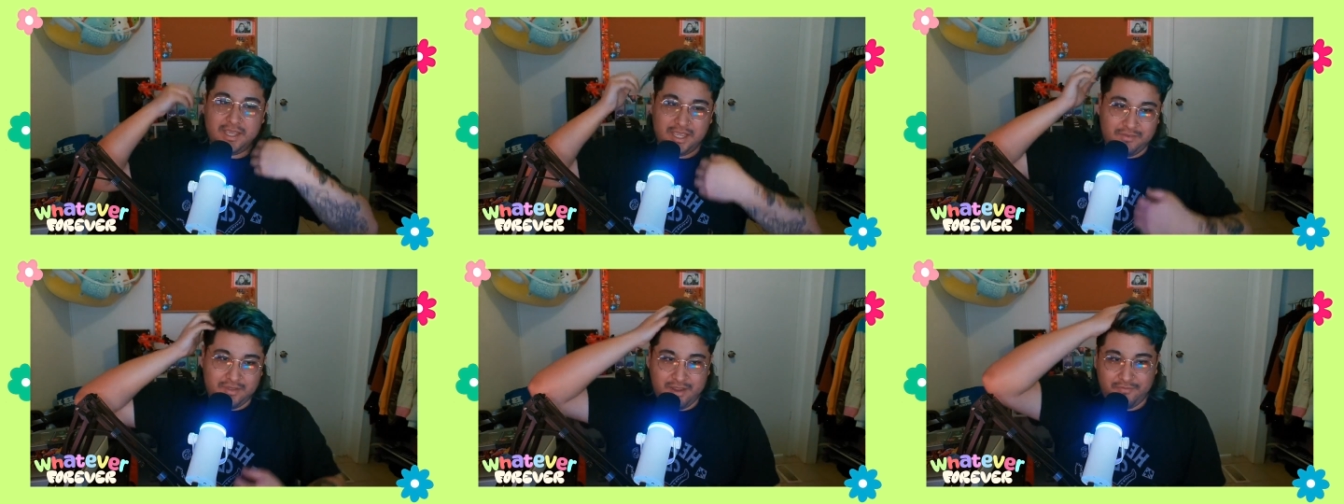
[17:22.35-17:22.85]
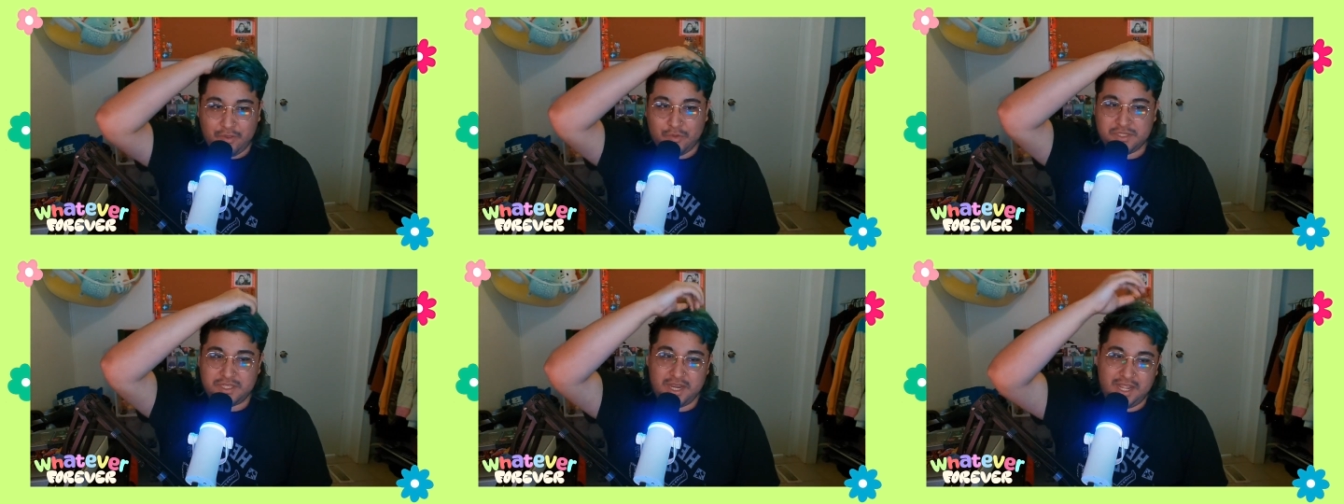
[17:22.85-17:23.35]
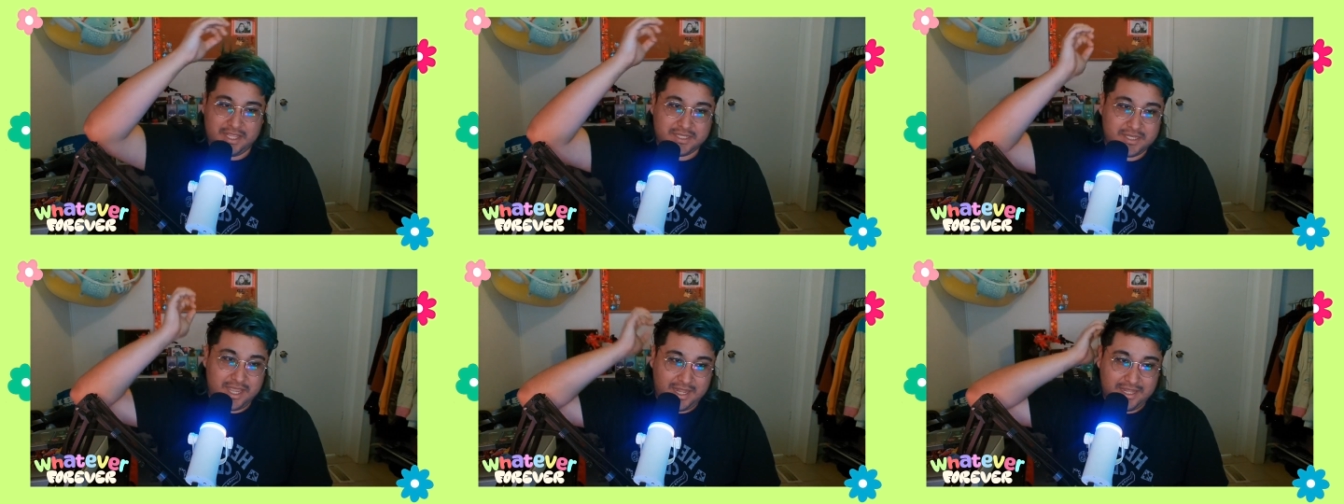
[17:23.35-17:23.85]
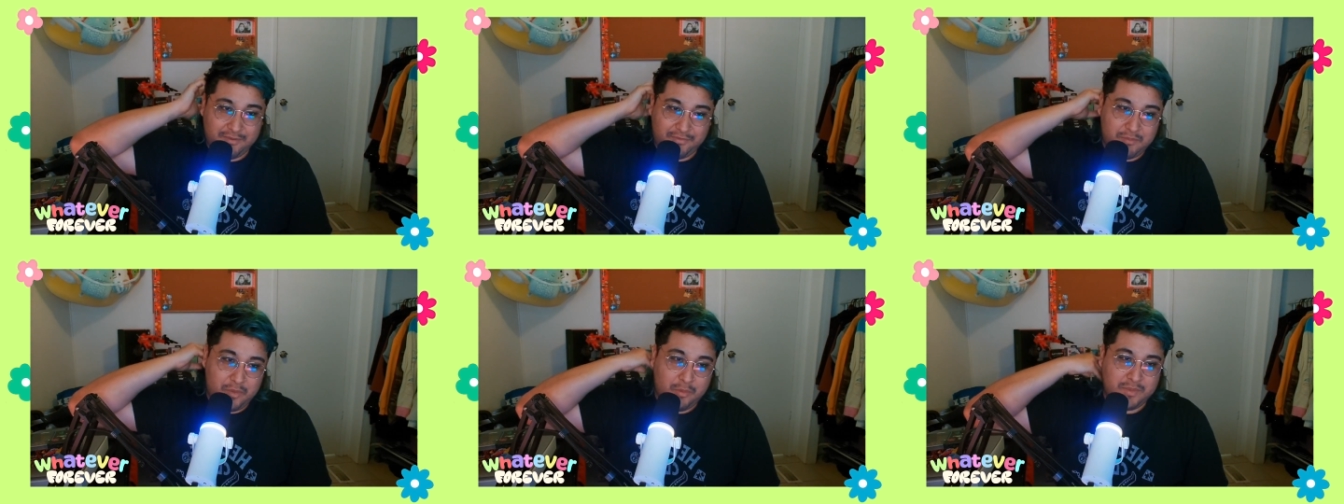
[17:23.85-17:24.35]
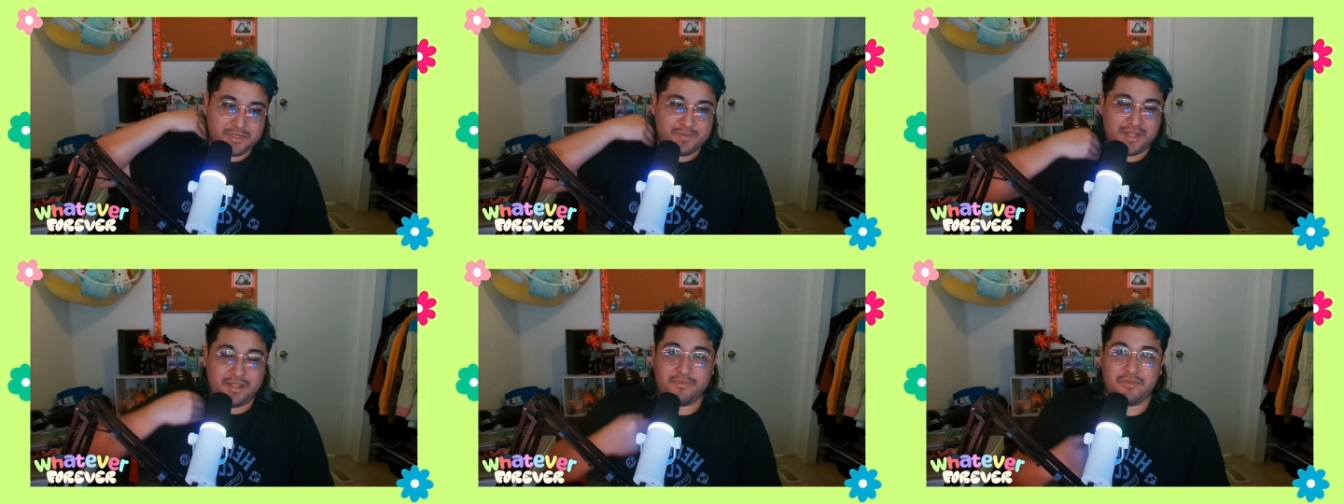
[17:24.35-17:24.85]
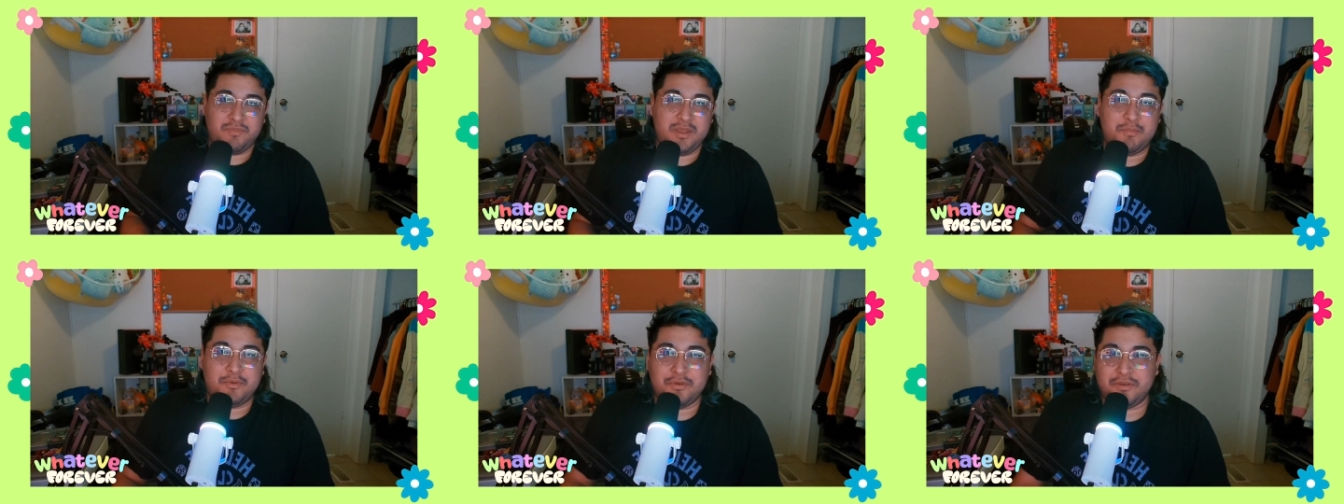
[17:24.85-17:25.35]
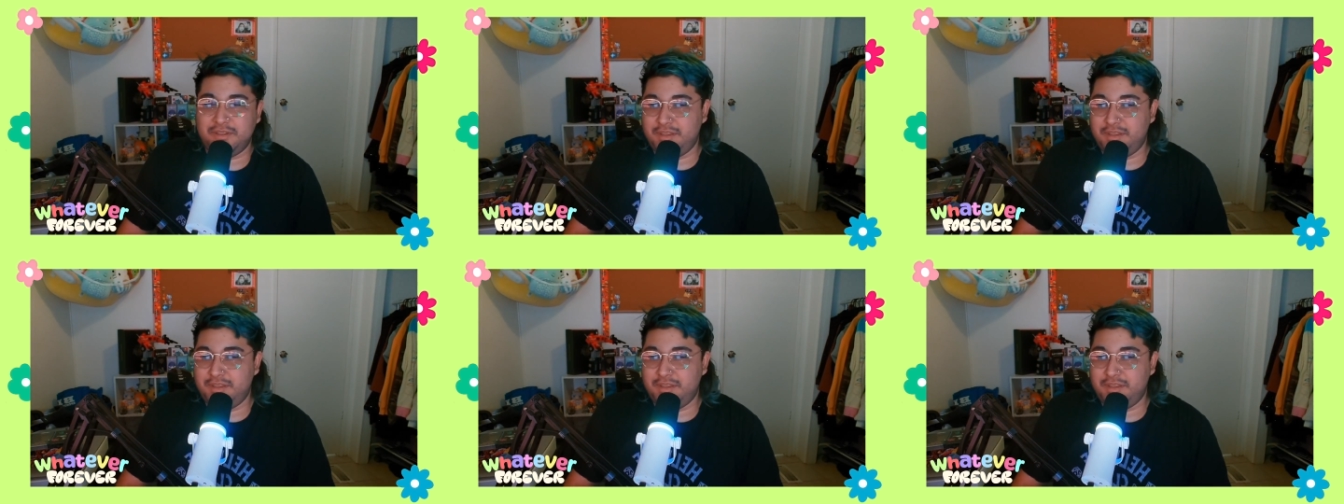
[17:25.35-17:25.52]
even if it was done at this at different moments by different people